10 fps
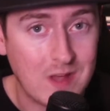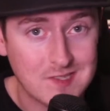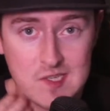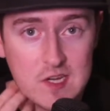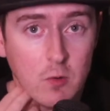
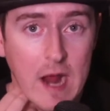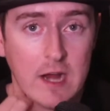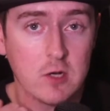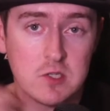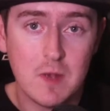Zia
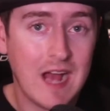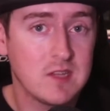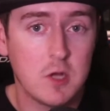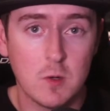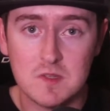Records, you guys
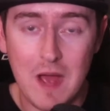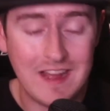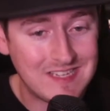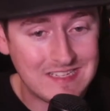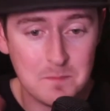know,
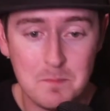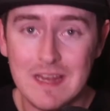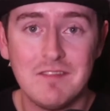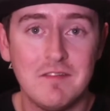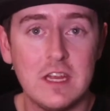it's been
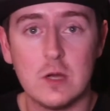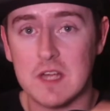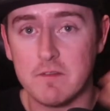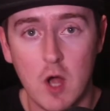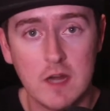in videos.
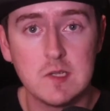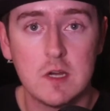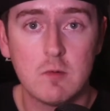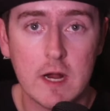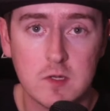I've gone to Zia
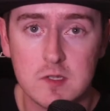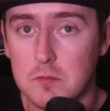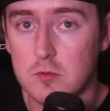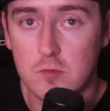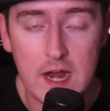Records on
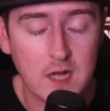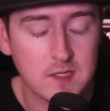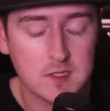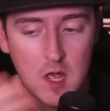Blu-ray hunts.